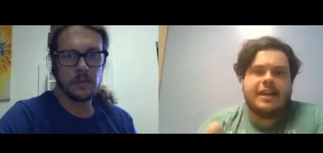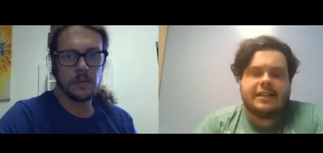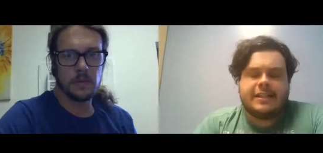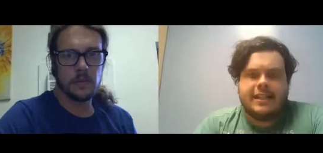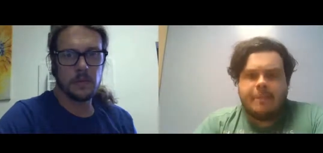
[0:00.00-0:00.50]

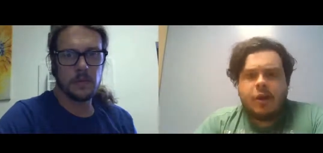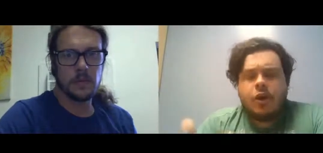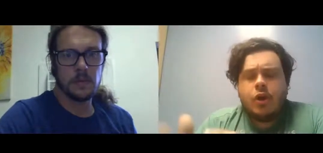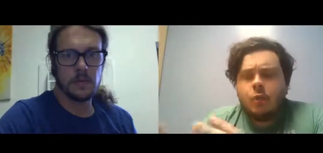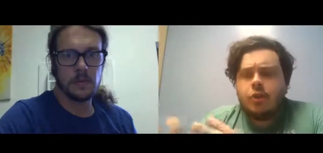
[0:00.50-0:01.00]
Speaker 1: next step.
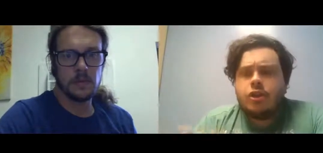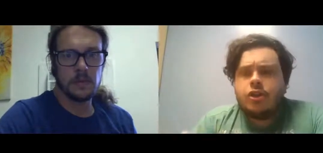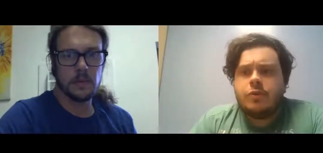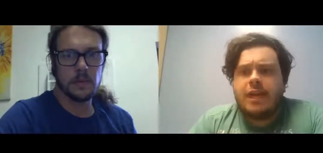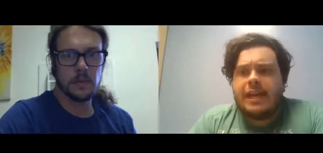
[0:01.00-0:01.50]
When you're
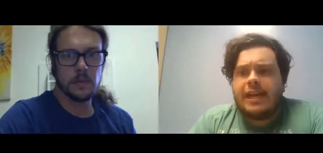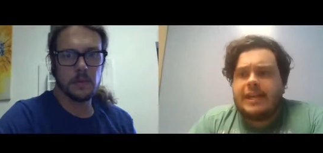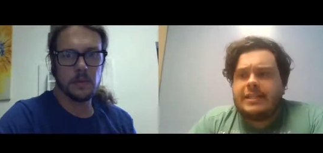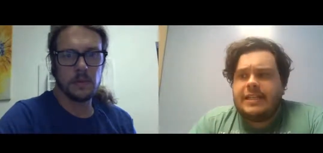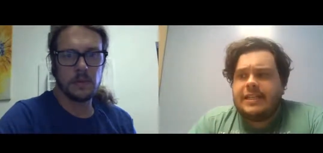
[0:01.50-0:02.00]
doing like an
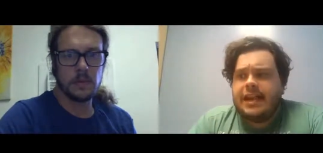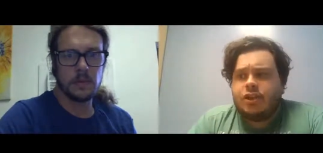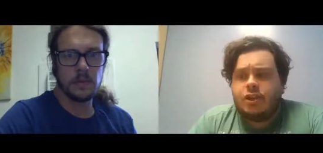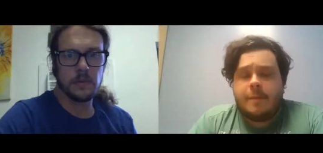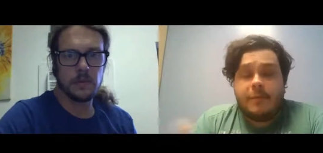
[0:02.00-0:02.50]
18 day
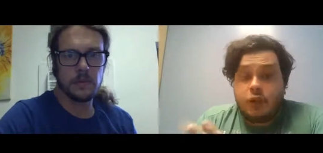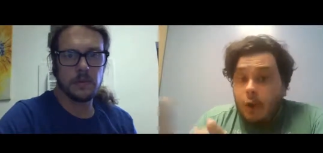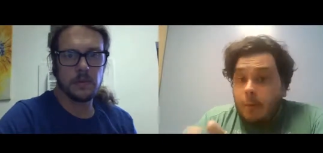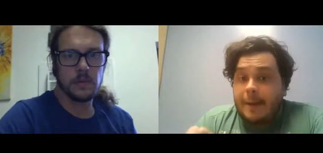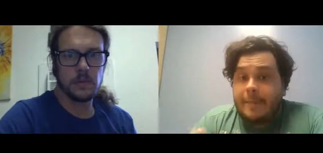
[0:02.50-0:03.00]
trip, if you
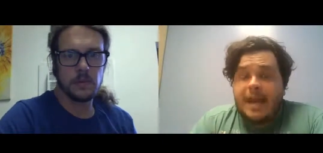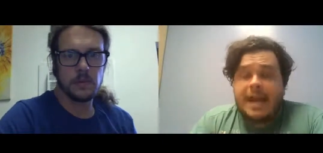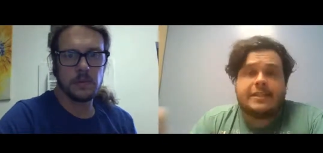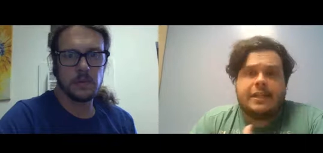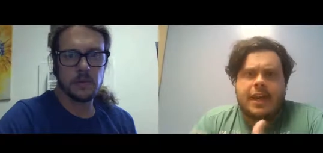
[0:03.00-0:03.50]
don't mind me
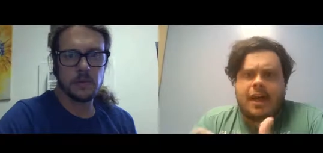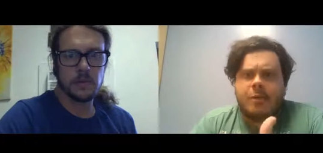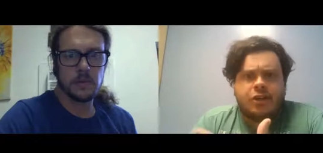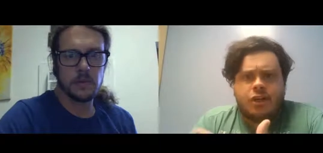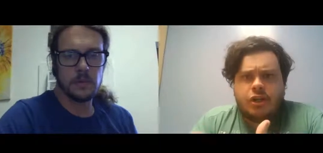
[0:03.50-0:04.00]
asking, how
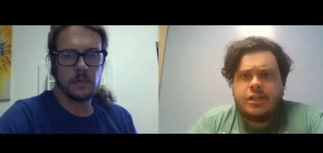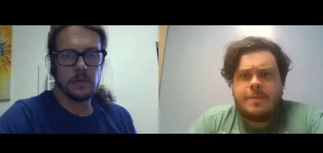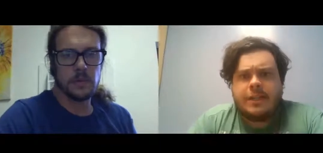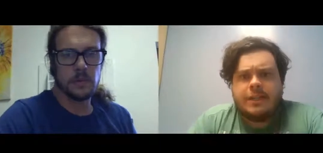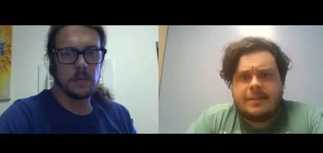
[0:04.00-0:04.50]
much are you
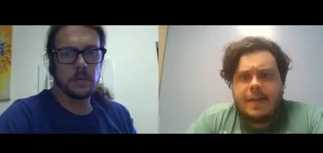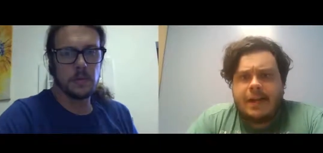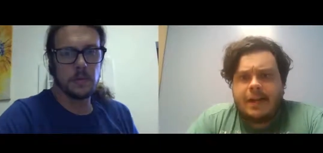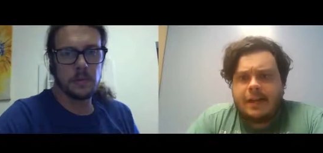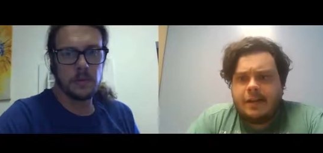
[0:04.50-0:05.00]
typically
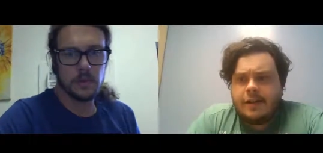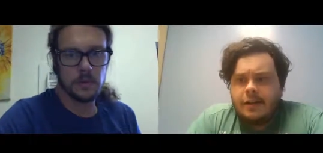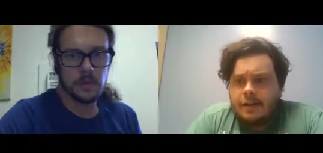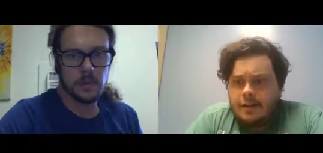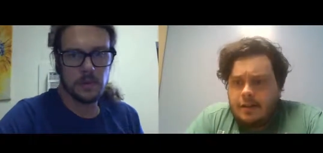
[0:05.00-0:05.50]
spending?
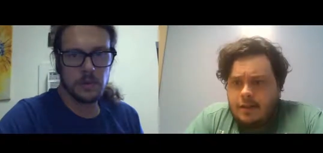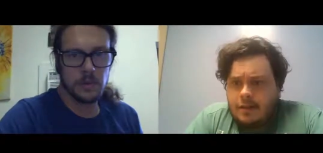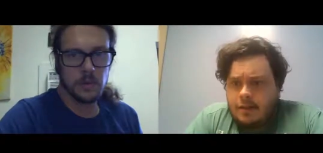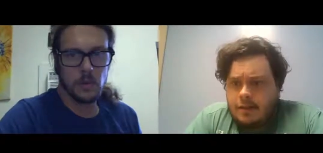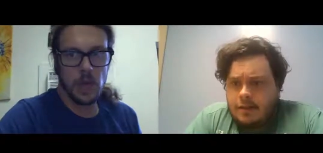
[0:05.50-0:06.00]

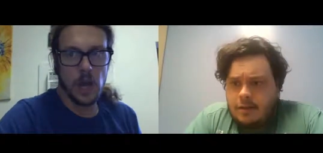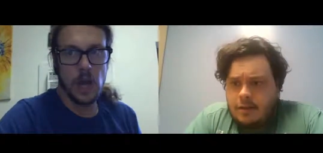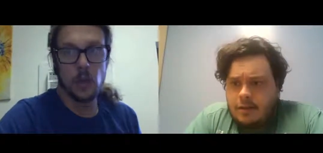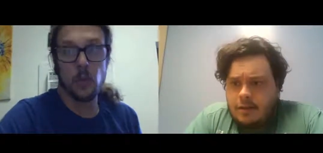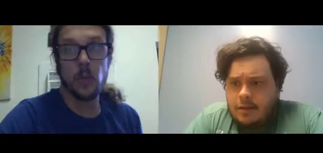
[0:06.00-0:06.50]

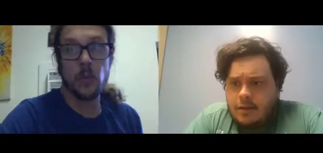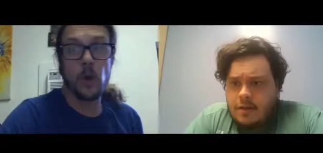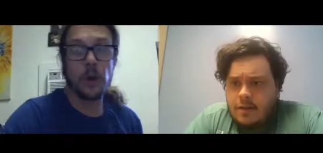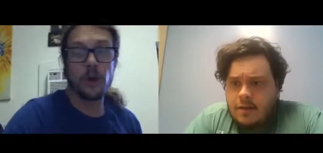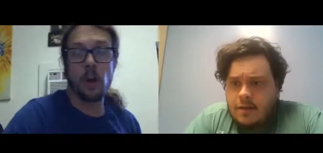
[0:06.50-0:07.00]
Speaker 2: Uh,
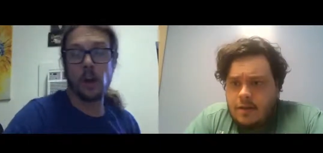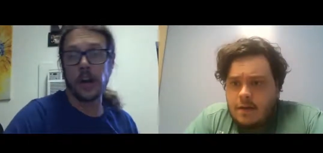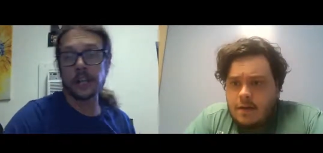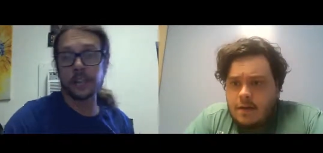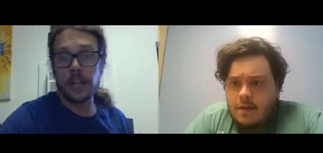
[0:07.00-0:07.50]
on RA
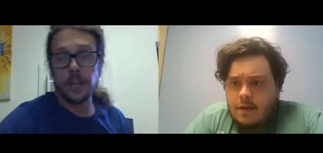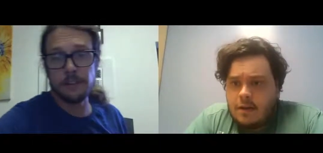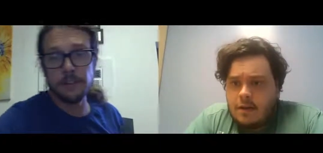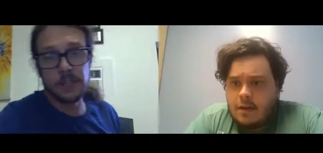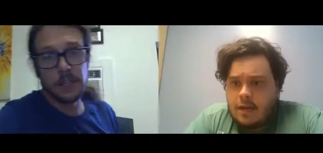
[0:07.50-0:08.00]
stuff?
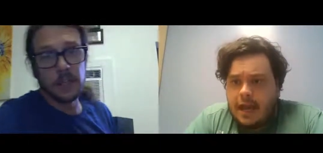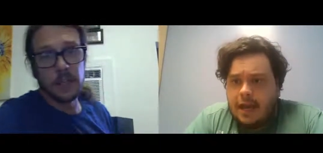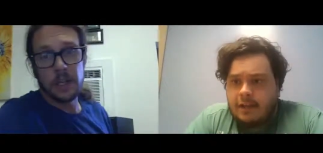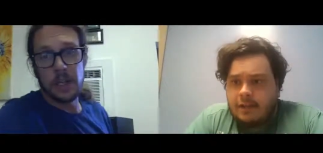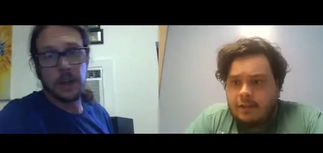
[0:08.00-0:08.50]

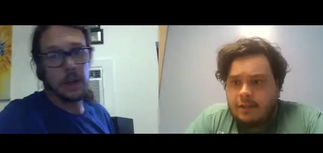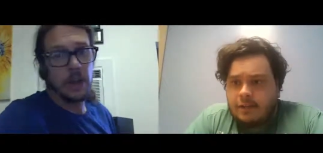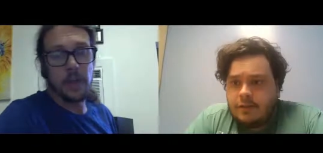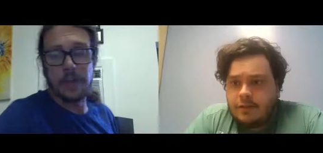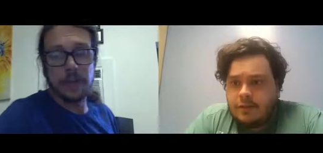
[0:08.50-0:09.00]
Yeah. I
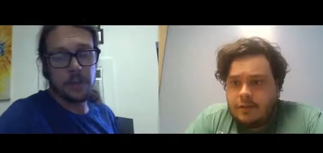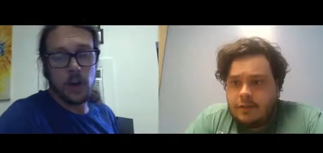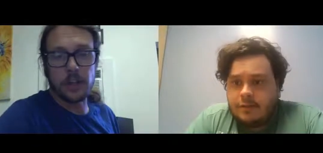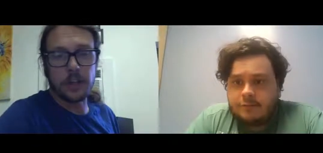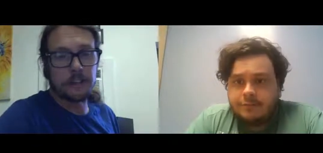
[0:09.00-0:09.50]
mean, that's all
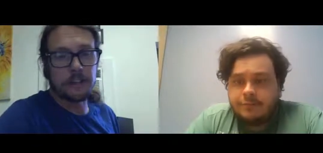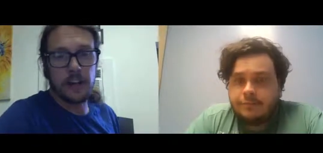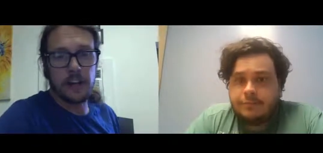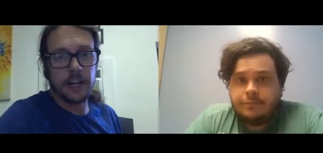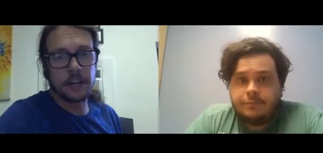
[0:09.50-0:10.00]
going to
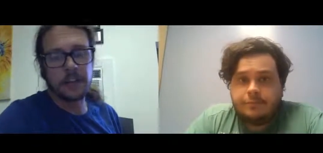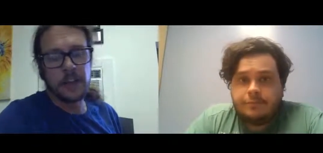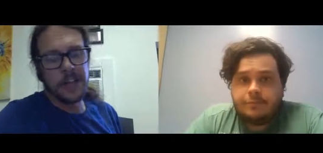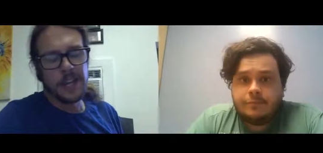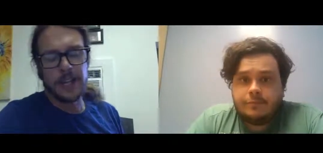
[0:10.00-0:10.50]
vary. It's
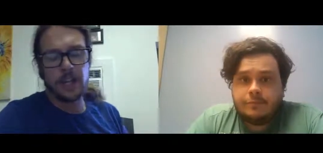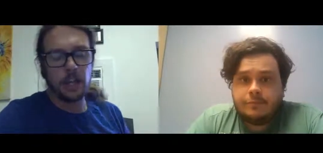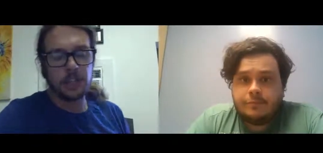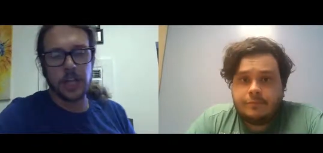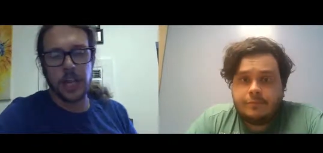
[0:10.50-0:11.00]
it all
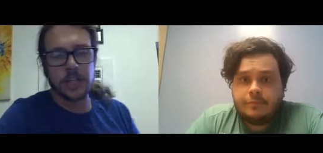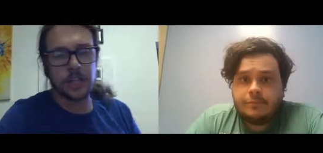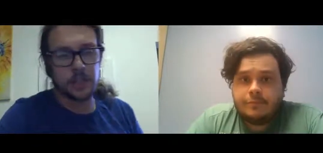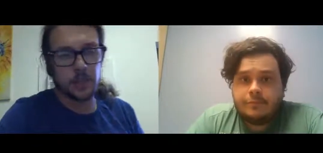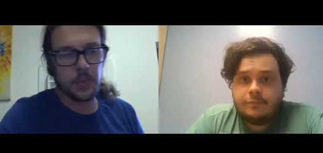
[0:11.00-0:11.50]

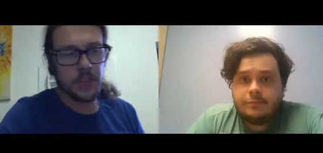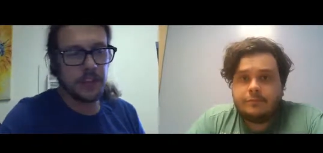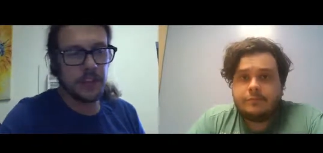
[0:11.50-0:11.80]
changes with if